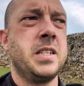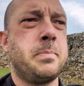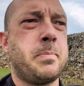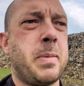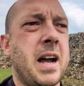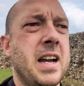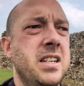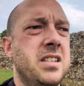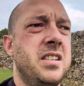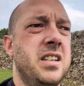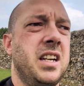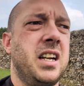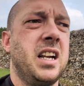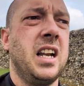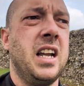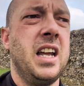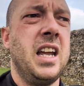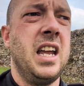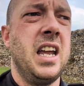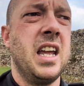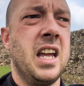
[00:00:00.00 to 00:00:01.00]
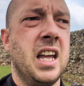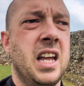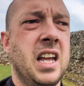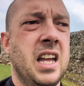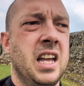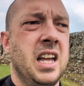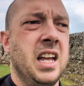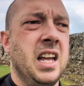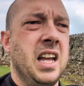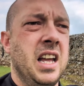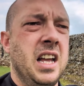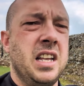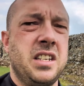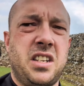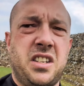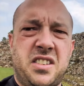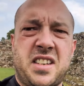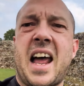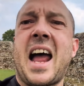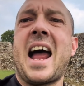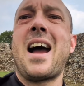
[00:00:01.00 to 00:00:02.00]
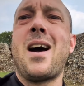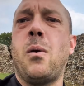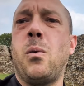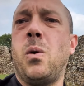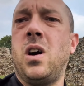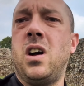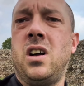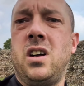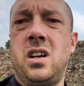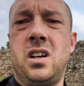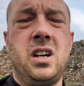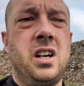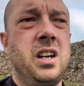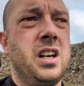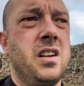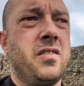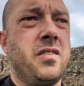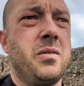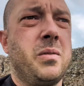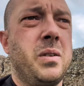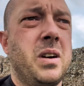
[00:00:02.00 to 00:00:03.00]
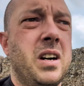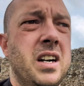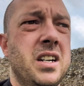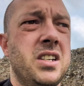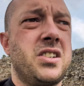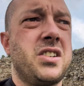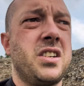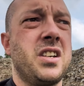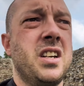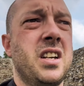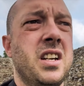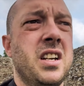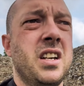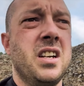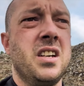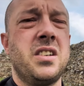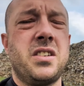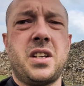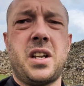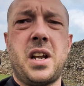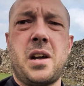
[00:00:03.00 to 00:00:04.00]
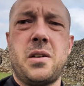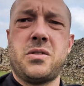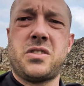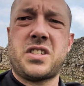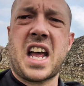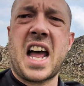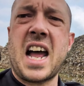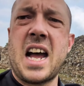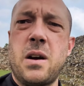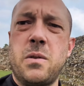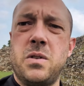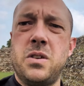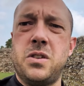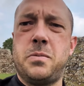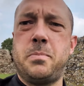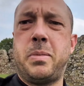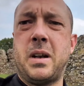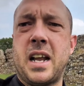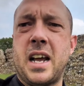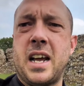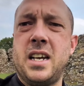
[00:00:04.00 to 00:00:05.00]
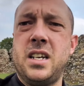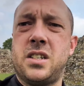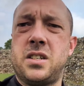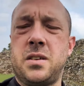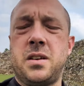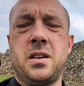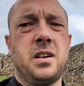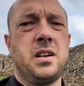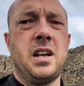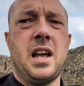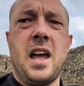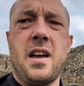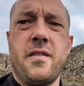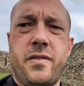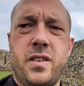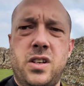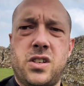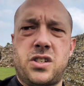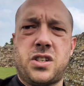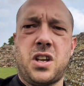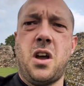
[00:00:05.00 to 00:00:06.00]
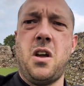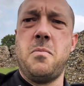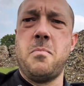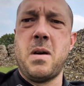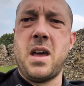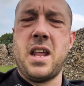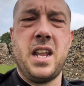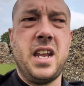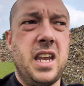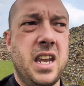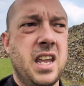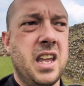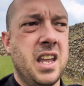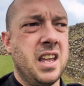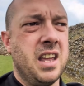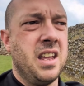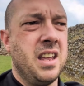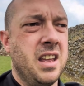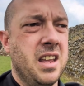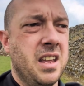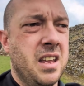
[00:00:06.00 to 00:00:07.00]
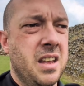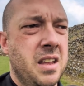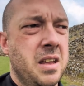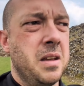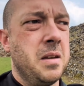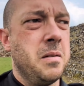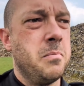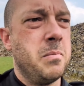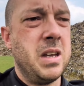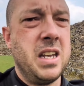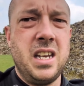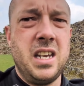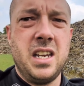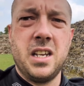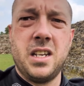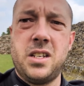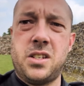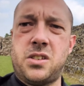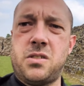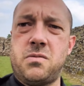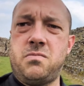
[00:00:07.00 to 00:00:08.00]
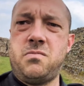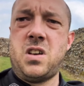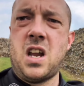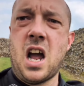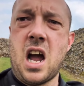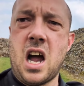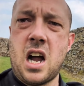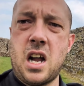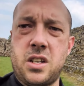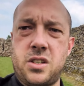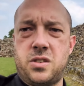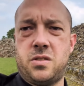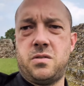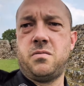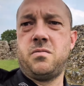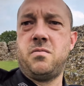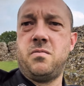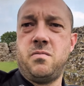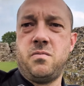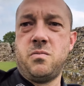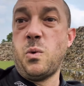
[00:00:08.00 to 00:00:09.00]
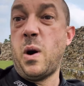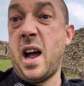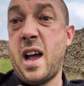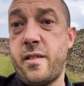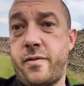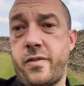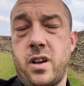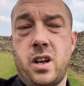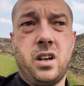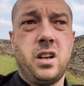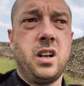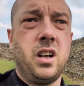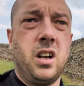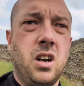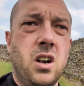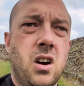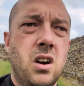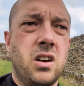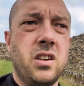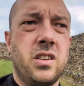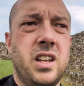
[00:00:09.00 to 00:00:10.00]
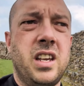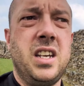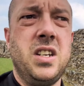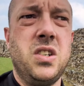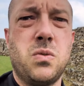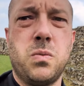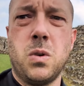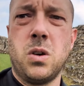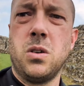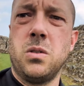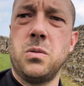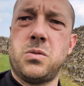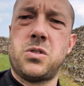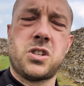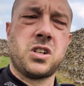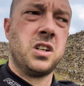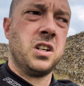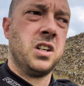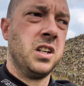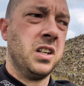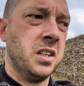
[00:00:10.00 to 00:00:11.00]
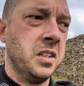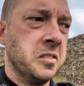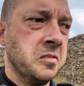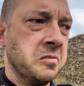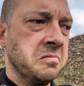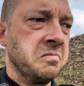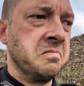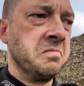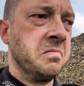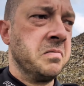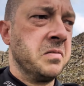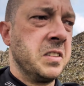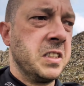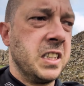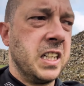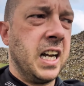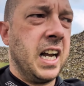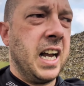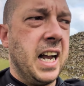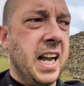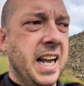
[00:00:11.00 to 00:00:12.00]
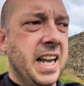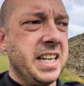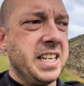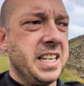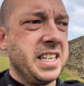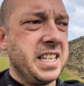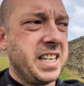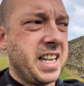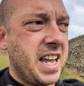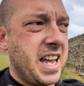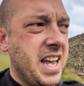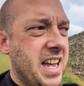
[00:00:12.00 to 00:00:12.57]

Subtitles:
basically, it's a tower, in other words. So there's towers placed every so many meters, yards, whatever, along these walls. And